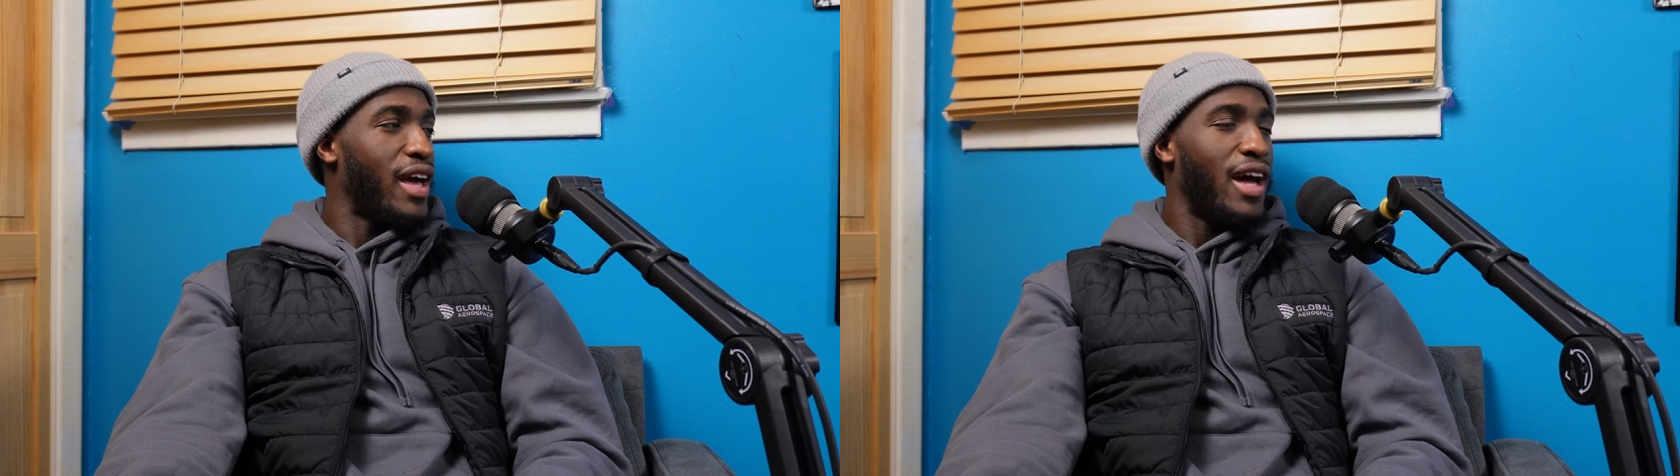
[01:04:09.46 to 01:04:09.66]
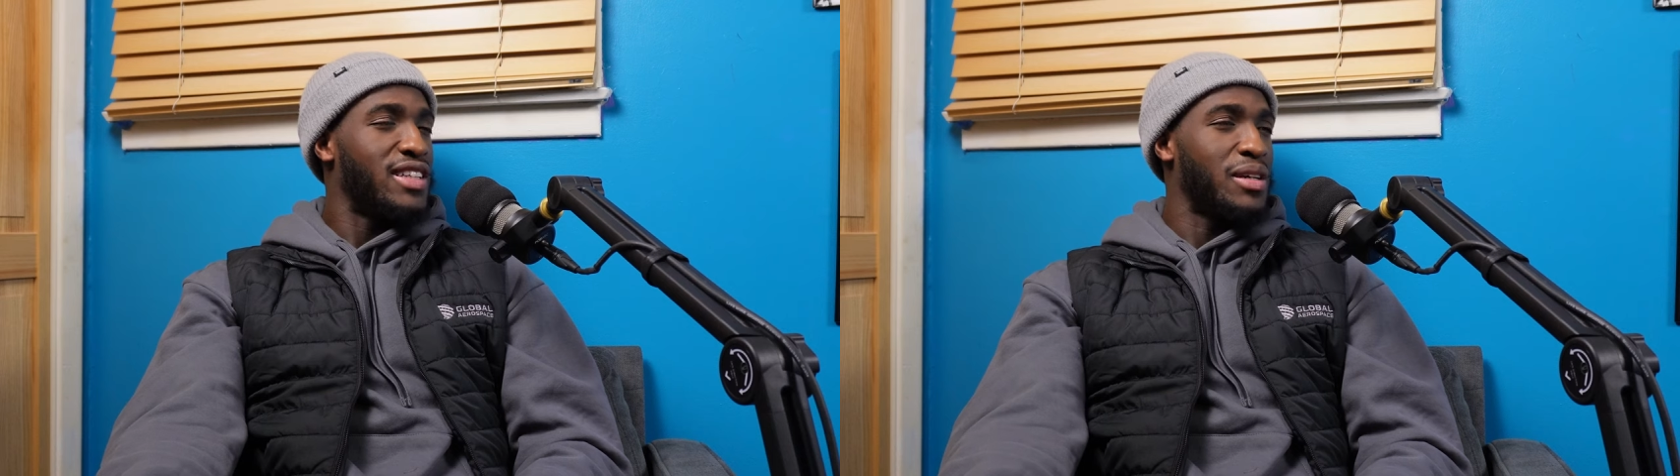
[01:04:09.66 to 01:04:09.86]

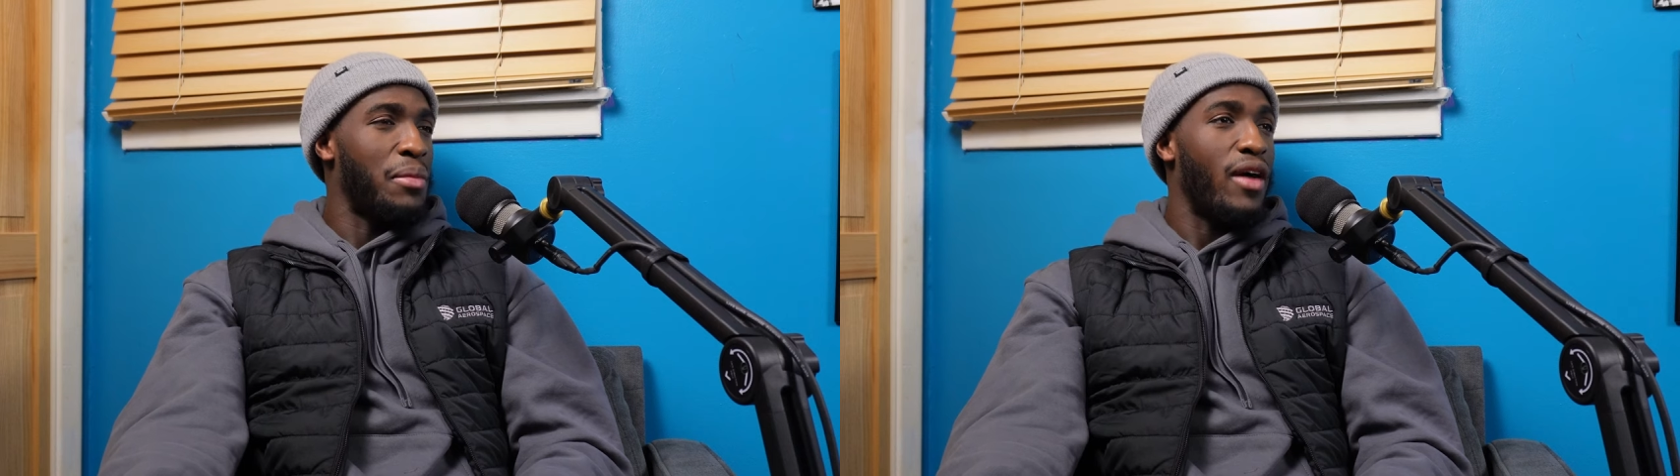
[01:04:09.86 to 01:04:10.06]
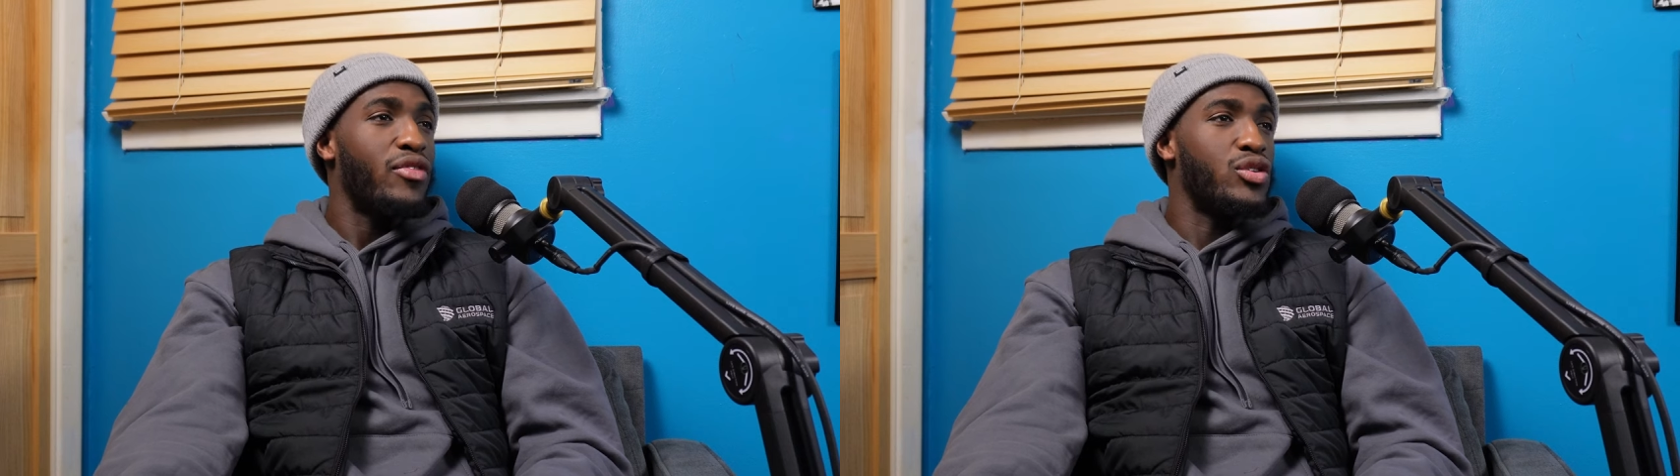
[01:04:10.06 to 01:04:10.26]
So, yeah, stuff. Some
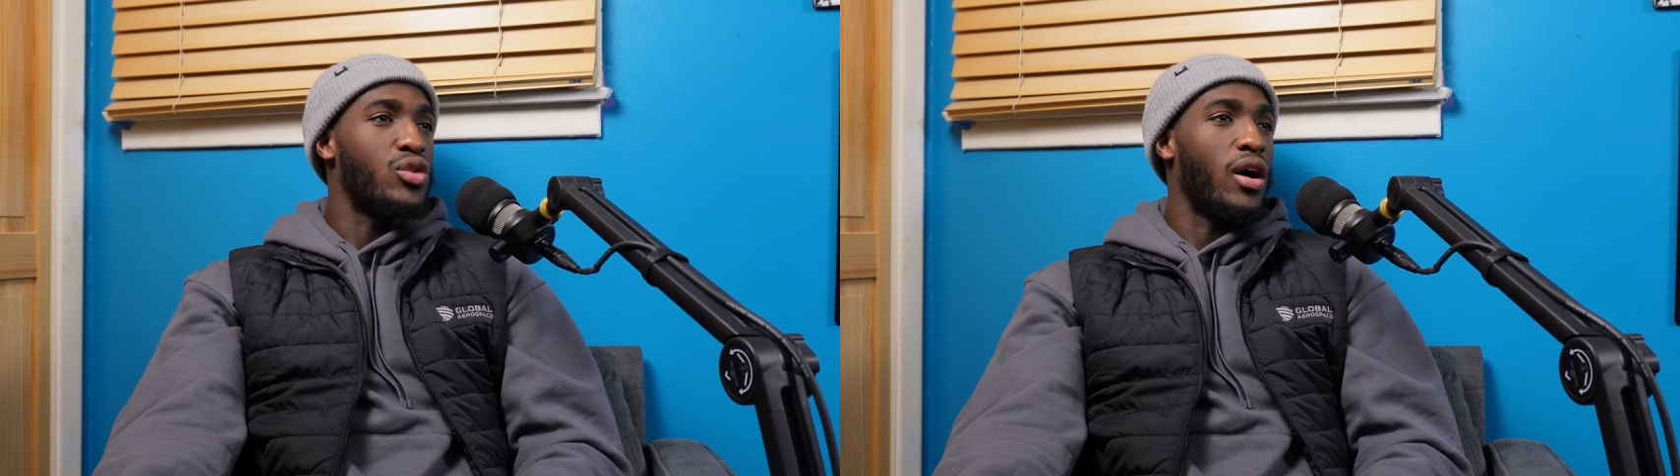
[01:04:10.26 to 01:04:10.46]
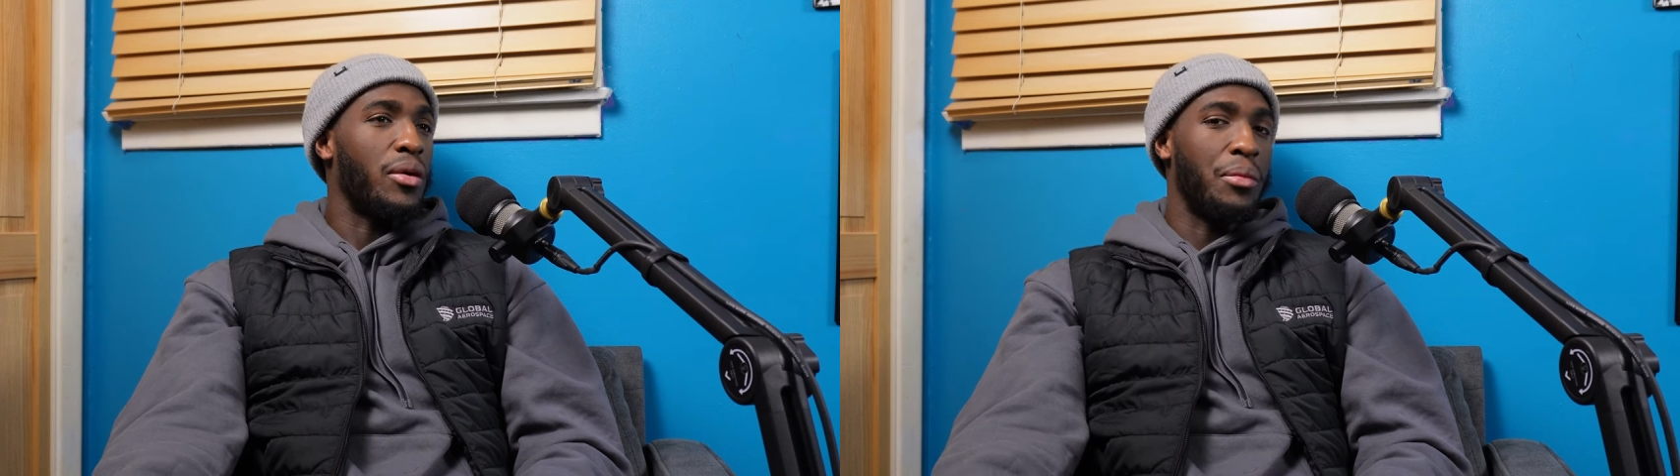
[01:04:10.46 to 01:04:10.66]
heavy
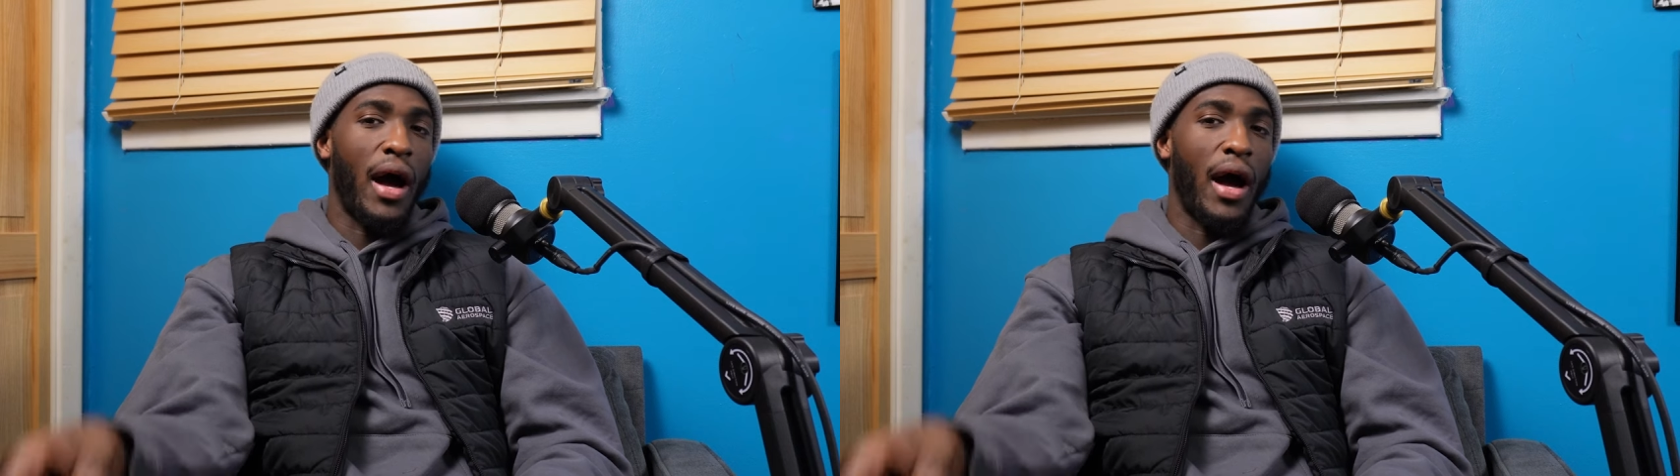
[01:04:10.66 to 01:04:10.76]
drug.